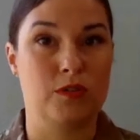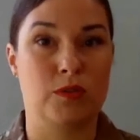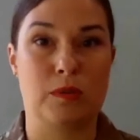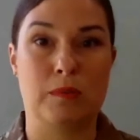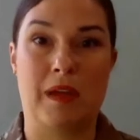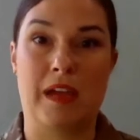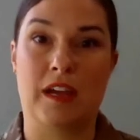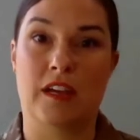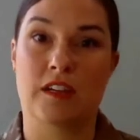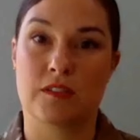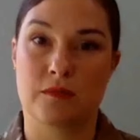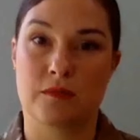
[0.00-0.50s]
So
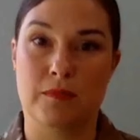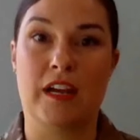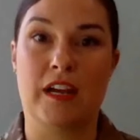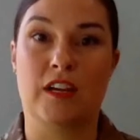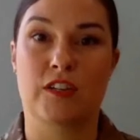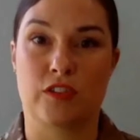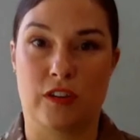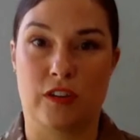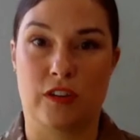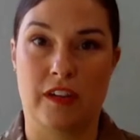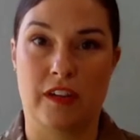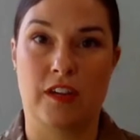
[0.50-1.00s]
we make
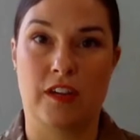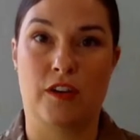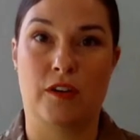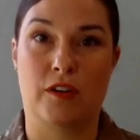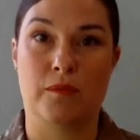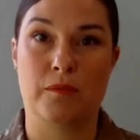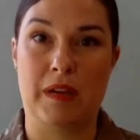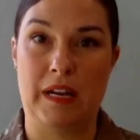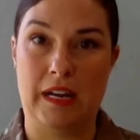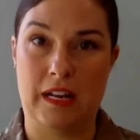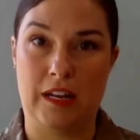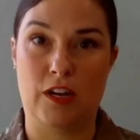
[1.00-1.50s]
sure that
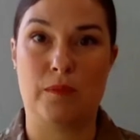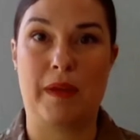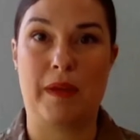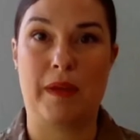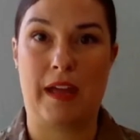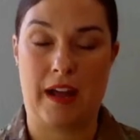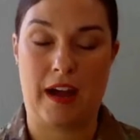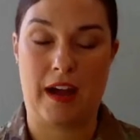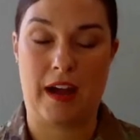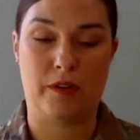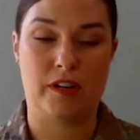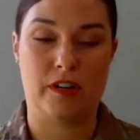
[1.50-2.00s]
you're meeting your
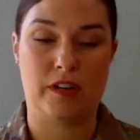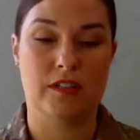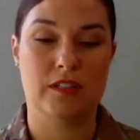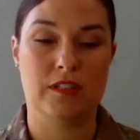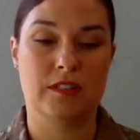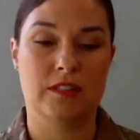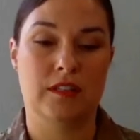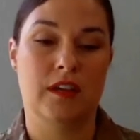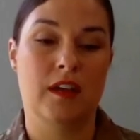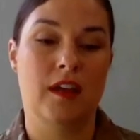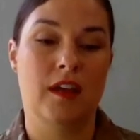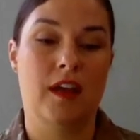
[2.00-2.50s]
man
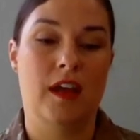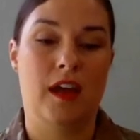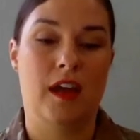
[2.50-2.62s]
hours,